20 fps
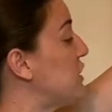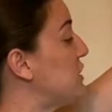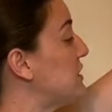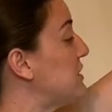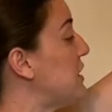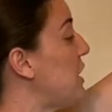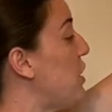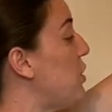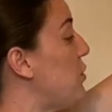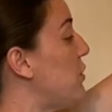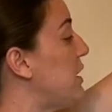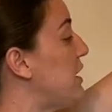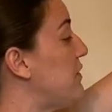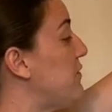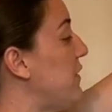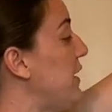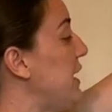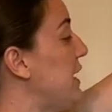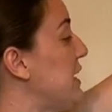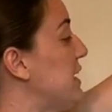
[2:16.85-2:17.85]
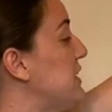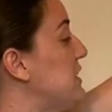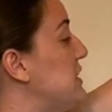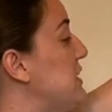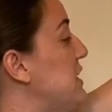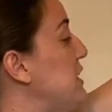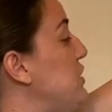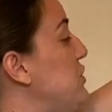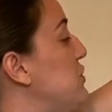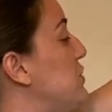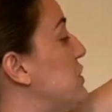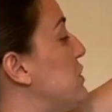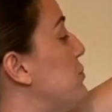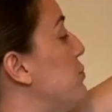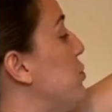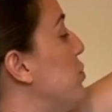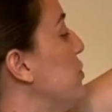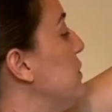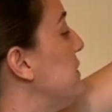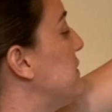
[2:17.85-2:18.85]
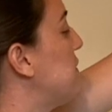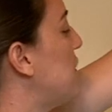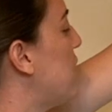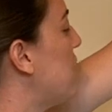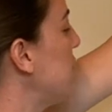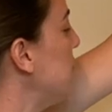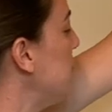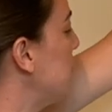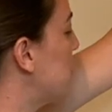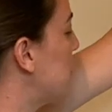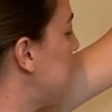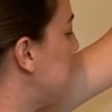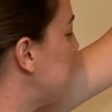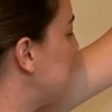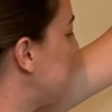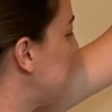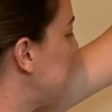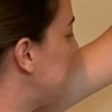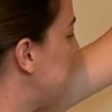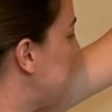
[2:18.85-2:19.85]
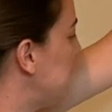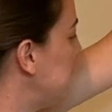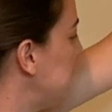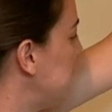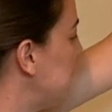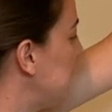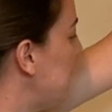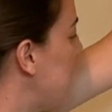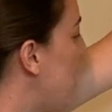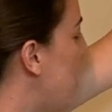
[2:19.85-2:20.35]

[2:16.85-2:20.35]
So if he continues to pull his arm across like this,